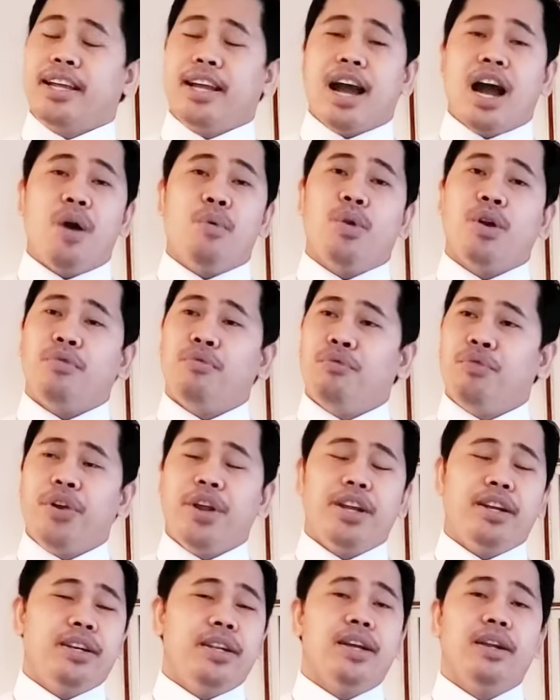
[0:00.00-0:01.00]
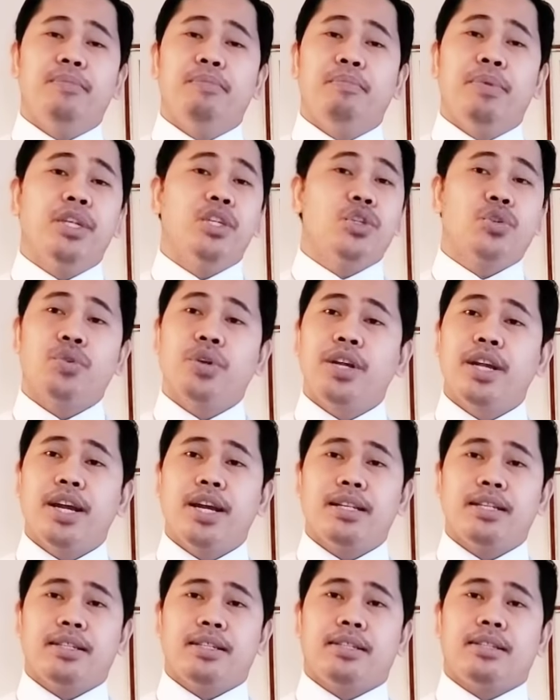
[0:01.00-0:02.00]
Our friend can betray
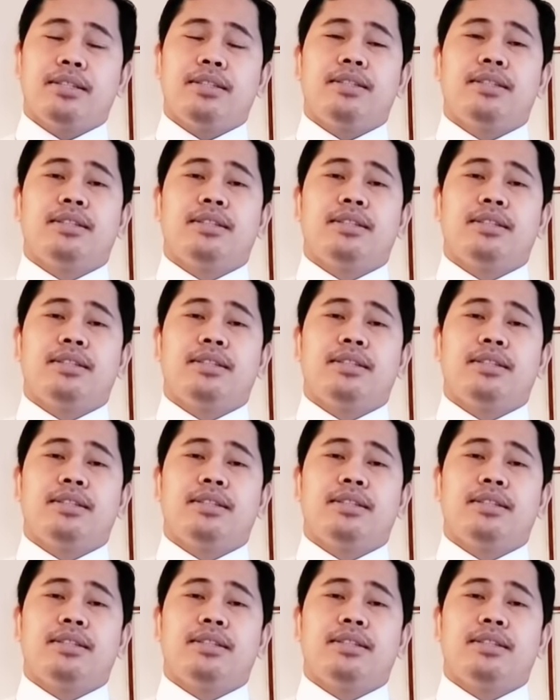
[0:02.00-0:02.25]
us.